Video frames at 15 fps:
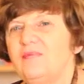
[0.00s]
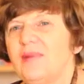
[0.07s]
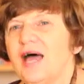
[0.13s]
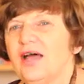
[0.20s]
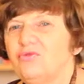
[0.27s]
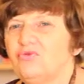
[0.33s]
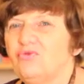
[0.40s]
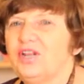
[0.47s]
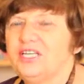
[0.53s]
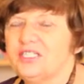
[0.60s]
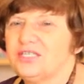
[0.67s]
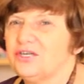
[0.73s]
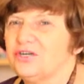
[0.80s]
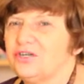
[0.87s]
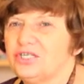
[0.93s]
my
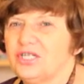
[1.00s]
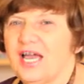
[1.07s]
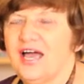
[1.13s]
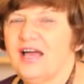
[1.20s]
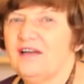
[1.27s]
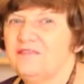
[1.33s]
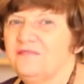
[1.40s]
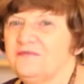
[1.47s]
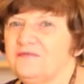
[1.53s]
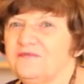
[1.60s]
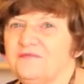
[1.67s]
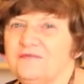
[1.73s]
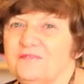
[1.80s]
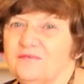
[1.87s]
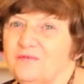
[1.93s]
research, I've
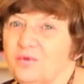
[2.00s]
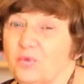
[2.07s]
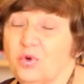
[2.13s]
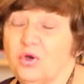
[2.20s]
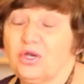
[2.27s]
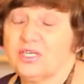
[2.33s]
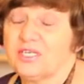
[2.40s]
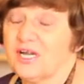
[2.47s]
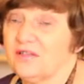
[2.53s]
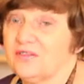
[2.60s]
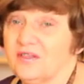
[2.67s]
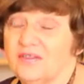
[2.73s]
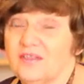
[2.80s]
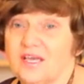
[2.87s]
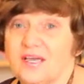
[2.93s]
worked out
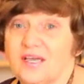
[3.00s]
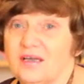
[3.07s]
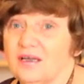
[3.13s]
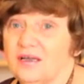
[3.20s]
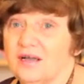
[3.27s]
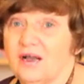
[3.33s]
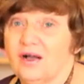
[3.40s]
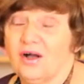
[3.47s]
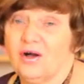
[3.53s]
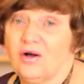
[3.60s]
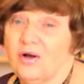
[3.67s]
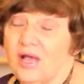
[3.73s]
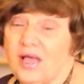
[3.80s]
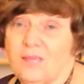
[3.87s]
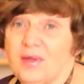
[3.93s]
that there
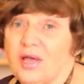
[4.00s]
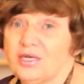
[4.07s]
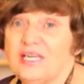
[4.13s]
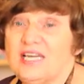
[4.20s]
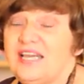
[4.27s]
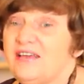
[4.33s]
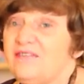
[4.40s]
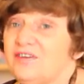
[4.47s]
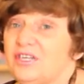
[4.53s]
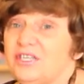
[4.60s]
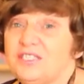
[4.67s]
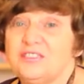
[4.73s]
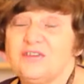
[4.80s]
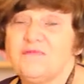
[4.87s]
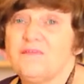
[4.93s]
are about
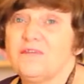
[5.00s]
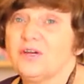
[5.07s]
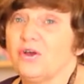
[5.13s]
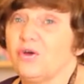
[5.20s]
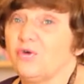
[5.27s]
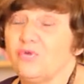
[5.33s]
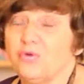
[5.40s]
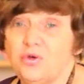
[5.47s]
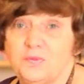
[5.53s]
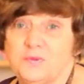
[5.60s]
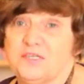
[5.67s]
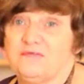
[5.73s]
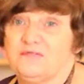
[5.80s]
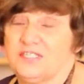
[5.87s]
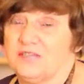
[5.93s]
11 different
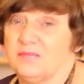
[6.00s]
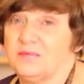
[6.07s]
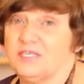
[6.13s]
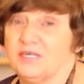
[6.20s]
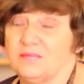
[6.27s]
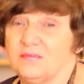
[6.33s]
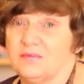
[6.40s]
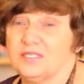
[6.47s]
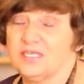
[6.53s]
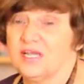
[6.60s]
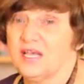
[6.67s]
groups of symptoms.